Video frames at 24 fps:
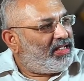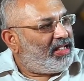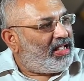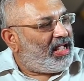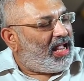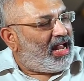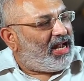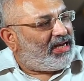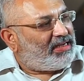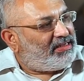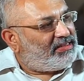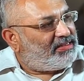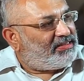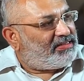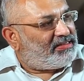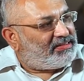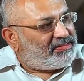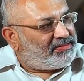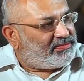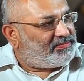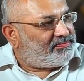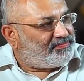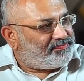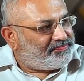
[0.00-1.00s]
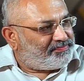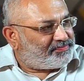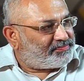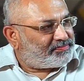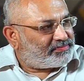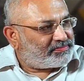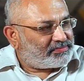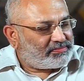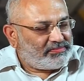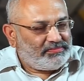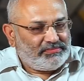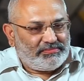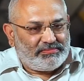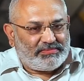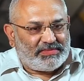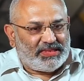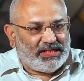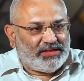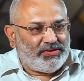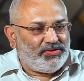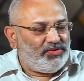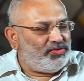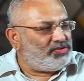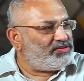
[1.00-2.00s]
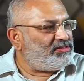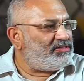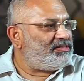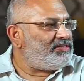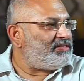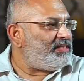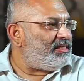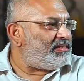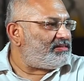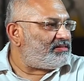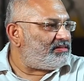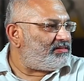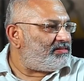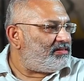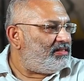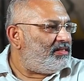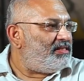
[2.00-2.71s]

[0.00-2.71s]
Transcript: and closed the chest.